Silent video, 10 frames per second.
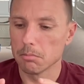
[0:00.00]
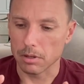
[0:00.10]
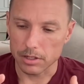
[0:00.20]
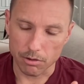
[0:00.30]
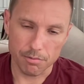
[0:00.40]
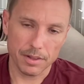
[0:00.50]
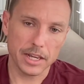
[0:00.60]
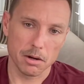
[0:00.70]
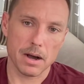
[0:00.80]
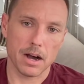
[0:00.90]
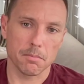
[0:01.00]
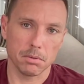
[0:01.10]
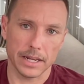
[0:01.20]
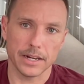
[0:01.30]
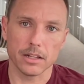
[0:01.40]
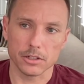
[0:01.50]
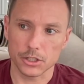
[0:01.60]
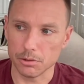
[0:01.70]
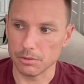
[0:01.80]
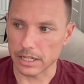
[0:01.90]
But, you know, thinking about playing
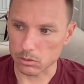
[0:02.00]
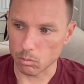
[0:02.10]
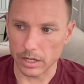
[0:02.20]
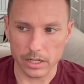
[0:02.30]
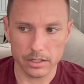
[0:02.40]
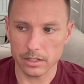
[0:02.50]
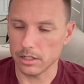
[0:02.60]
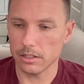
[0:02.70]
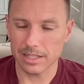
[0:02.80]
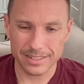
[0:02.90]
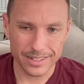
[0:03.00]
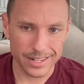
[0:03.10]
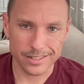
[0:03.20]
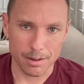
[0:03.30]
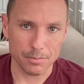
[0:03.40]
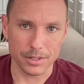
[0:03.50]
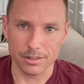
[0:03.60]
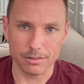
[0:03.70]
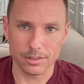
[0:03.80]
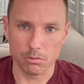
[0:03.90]
LSU next week, it's not something
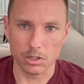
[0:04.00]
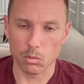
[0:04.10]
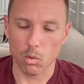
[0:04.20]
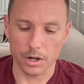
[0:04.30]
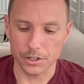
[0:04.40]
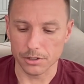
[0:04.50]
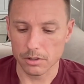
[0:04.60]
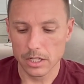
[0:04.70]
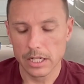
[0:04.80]
you really want to do.